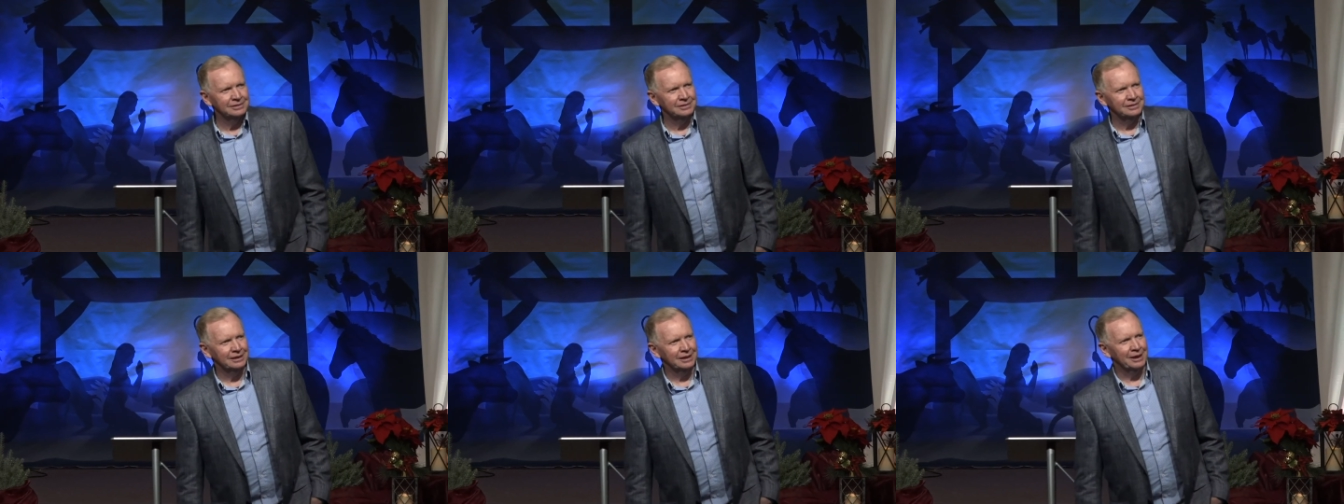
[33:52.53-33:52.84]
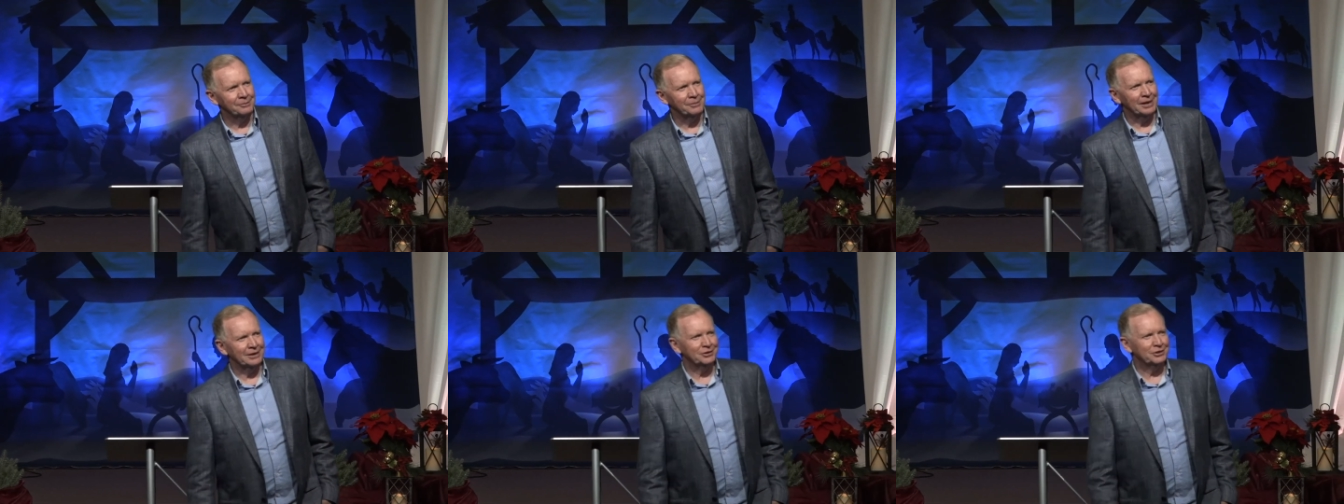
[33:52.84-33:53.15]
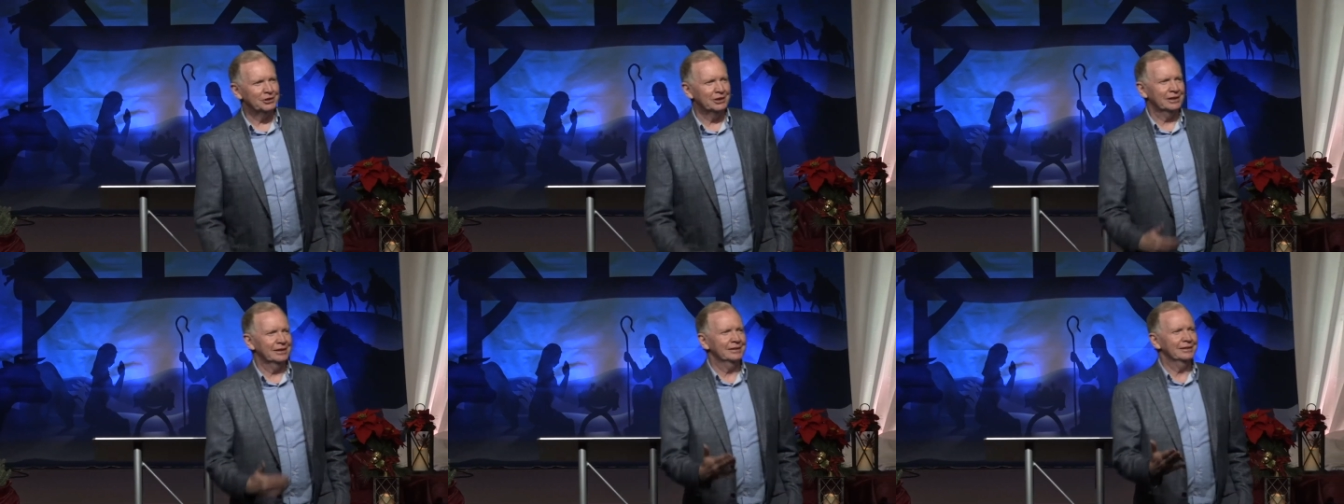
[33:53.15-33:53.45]
And I'm not
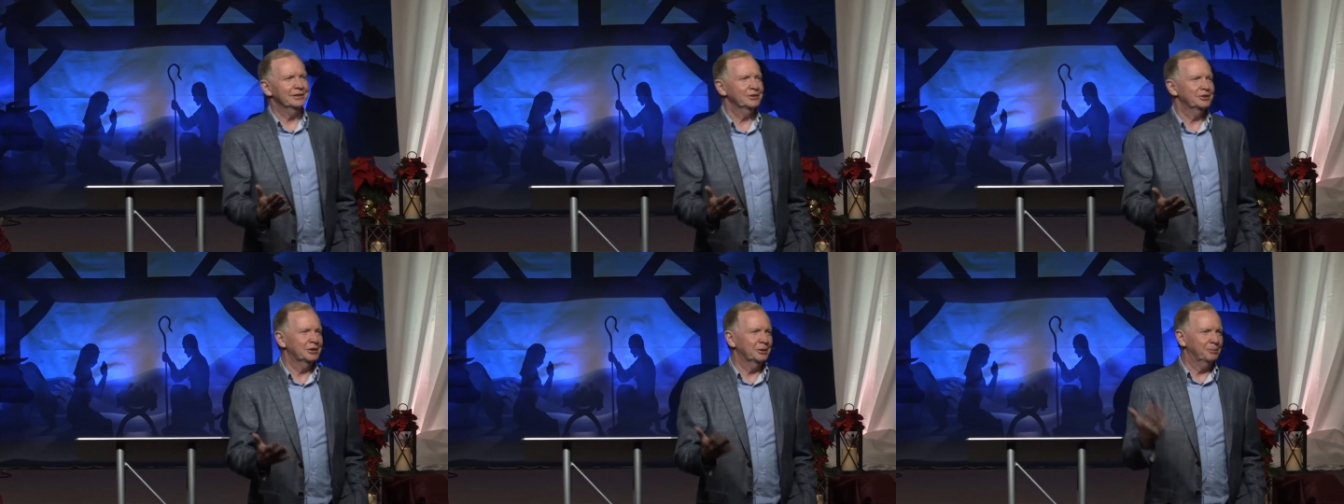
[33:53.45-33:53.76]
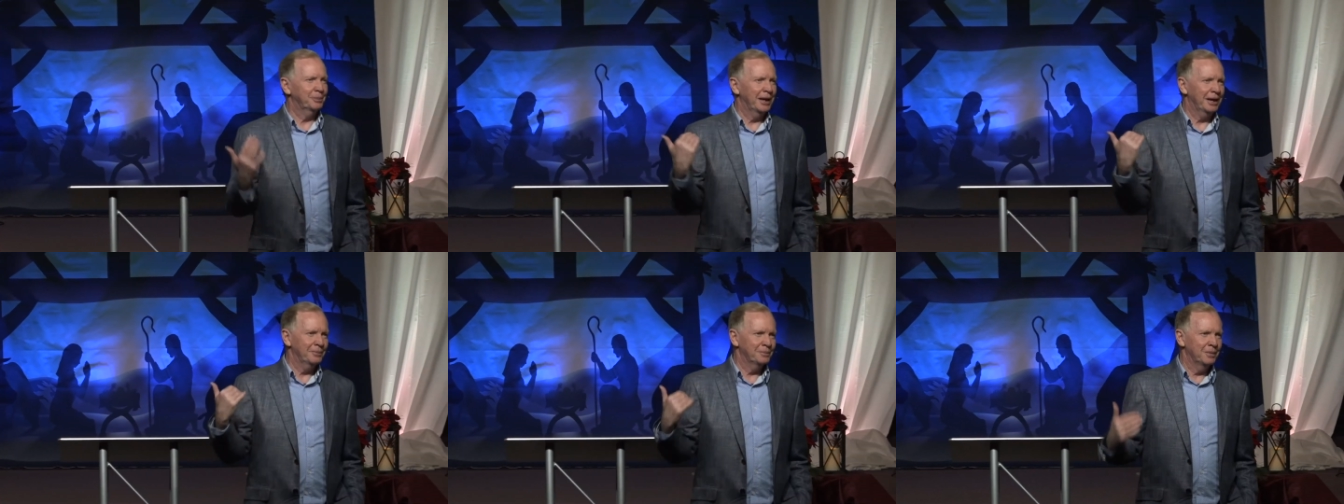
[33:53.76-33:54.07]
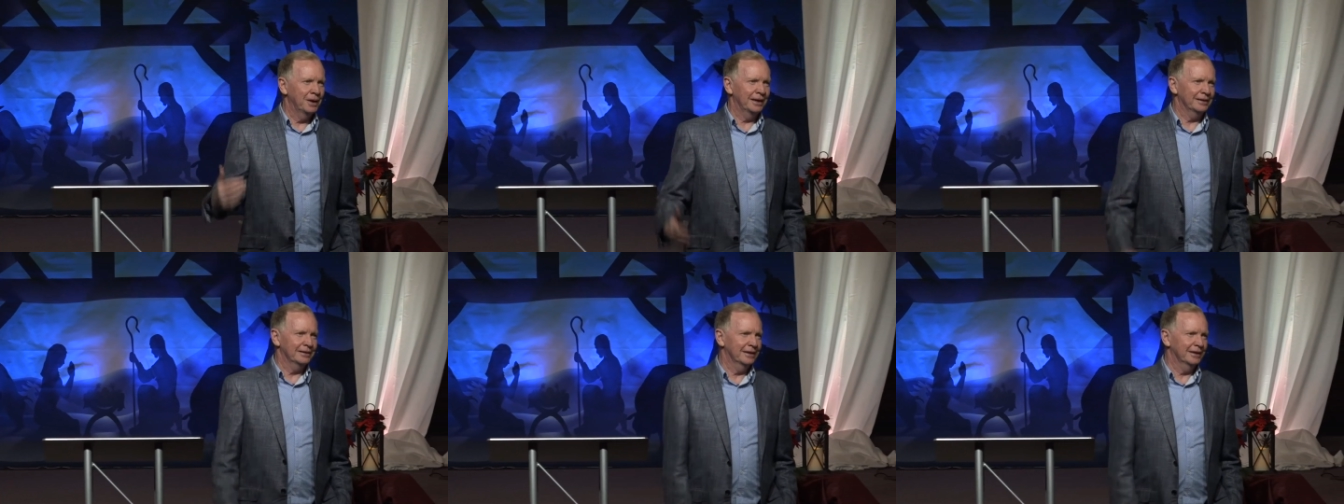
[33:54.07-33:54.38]
saying this to pat
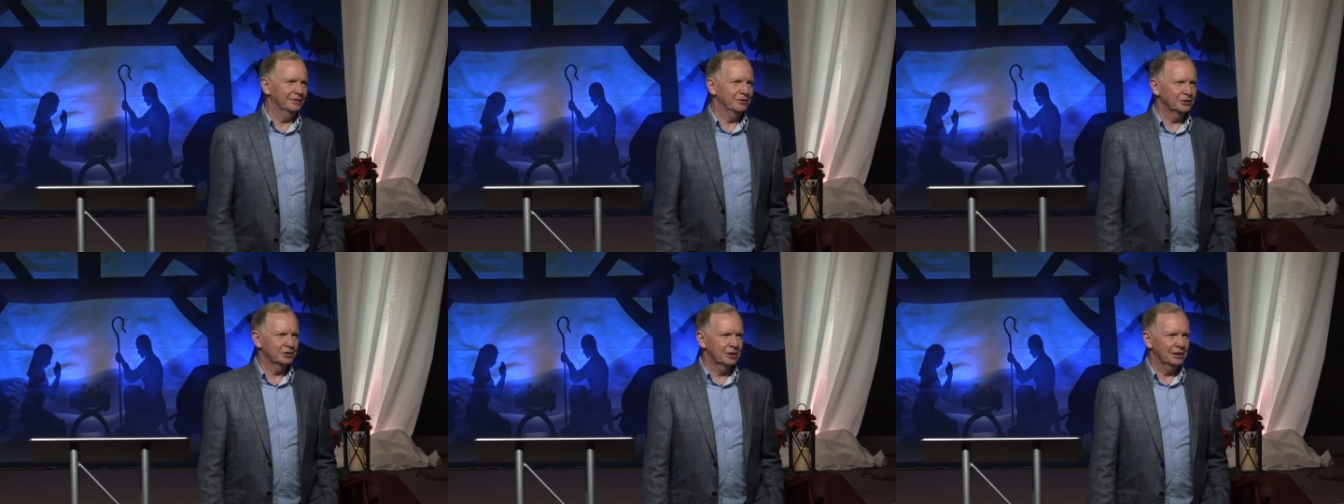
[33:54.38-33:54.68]
Mike Davis.